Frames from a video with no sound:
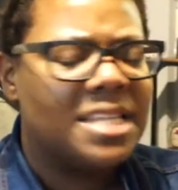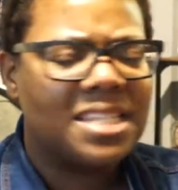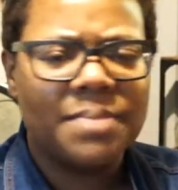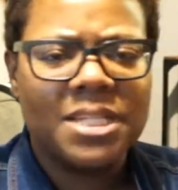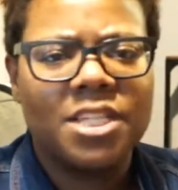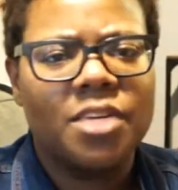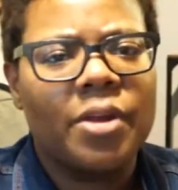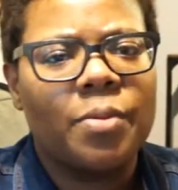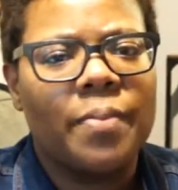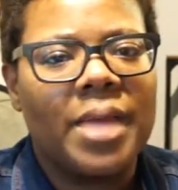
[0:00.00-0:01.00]
something
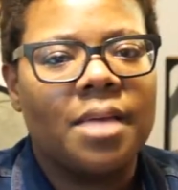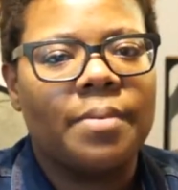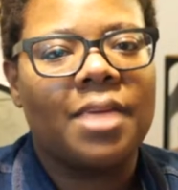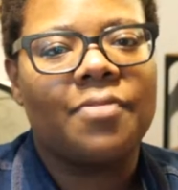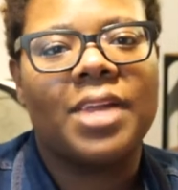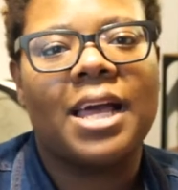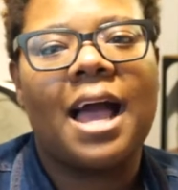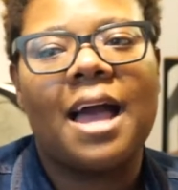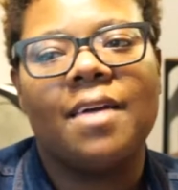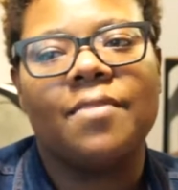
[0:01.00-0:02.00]
generated with makeup and I feel like
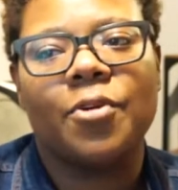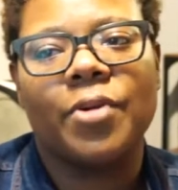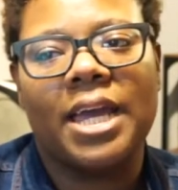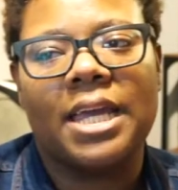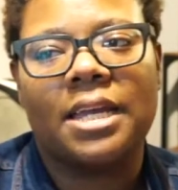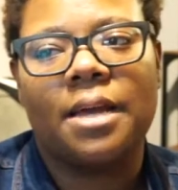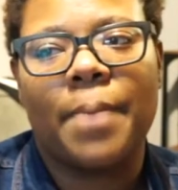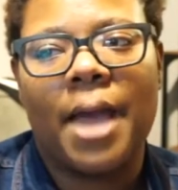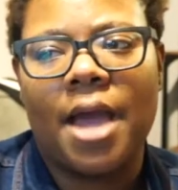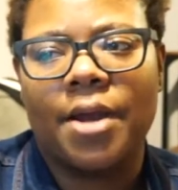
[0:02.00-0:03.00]
I have created a
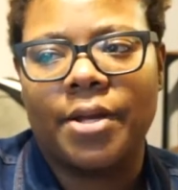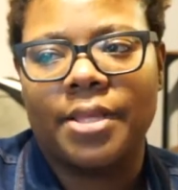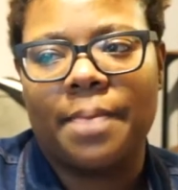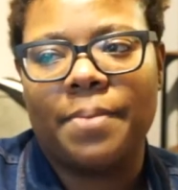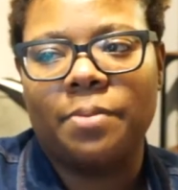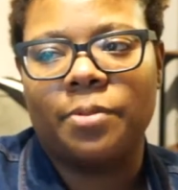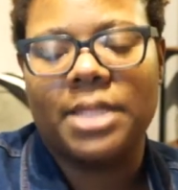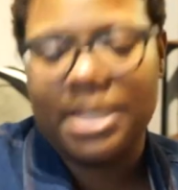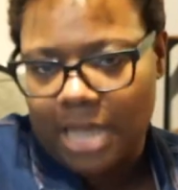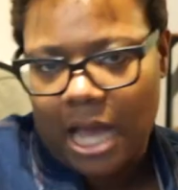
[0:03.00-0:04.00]
pattern that people
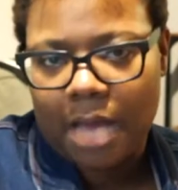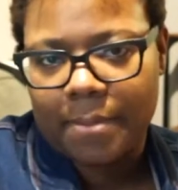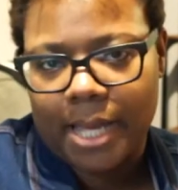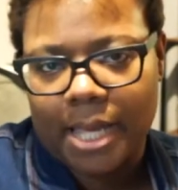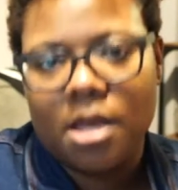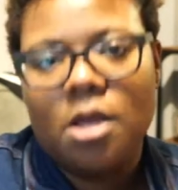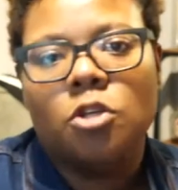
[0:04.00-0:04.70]
think that I'm like